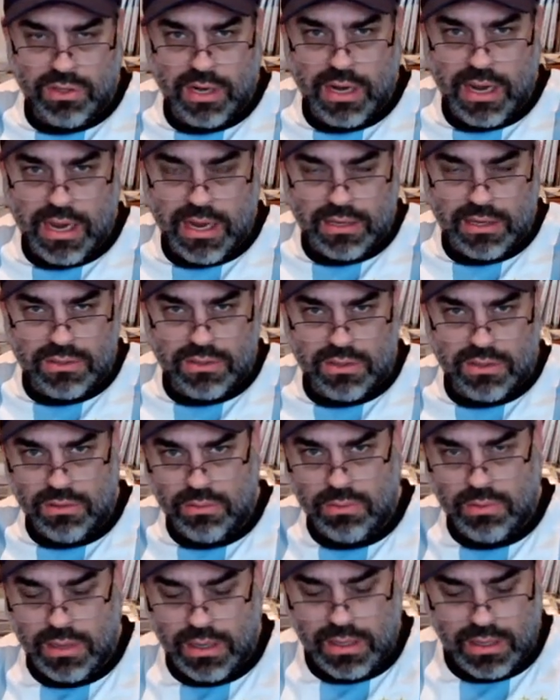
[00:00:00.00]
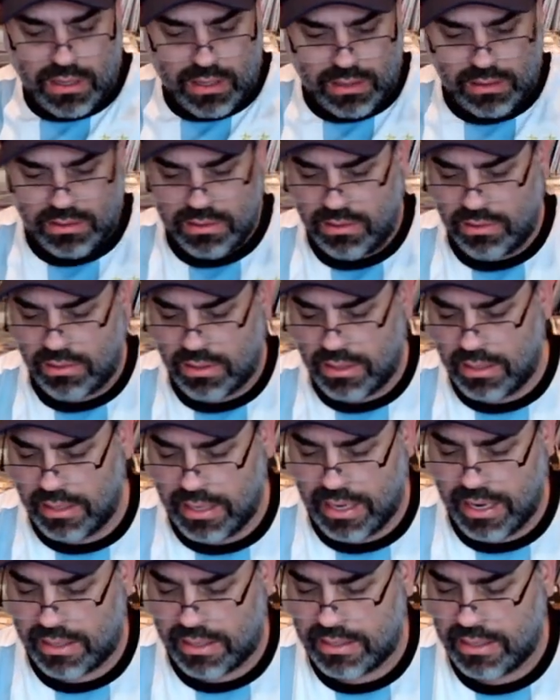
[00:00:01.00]
you guys to
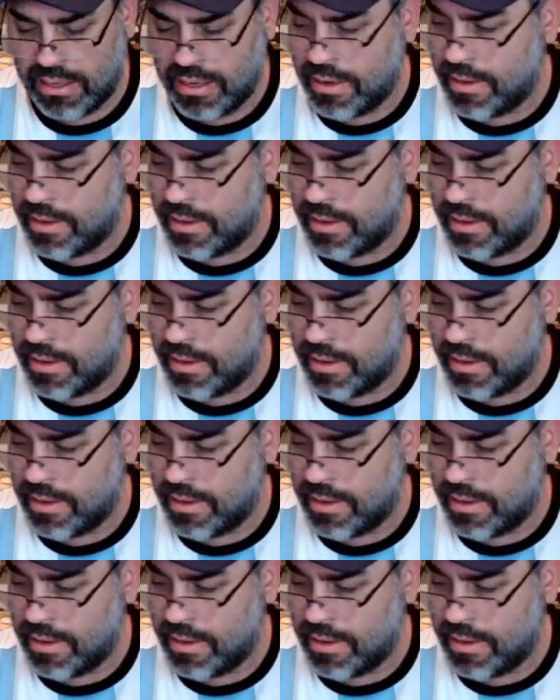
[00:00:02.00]
collect.